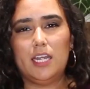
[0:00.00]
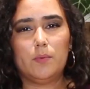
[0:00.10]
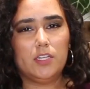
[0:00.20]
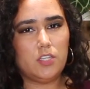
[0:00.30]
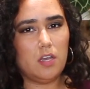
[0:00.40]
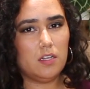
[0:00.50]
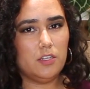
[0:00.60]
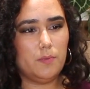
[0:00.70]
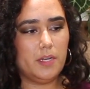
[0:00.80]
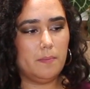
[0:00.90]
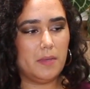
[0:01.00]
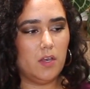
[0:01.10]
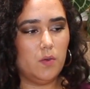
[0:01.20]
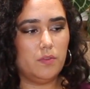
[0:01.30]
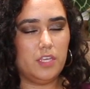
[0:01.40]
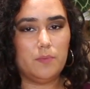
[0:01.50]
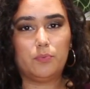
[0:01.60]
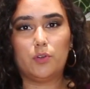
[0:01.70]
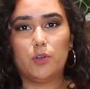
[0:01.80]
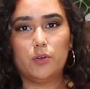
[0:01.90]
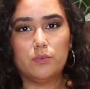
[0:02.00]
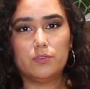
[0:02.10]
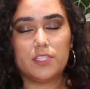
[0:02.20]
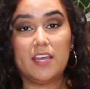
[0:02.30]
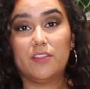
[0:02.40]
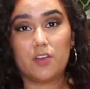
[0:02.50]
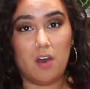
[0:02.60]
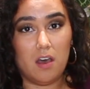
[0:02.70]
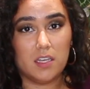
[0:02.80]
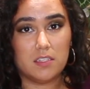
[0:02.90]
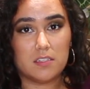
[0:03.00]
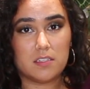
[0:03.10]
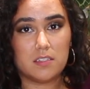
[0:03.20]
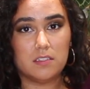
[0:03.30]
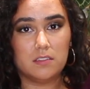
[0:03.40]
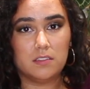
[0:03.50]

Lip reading: Now I'm going to talk a little bit about the pros and the cons.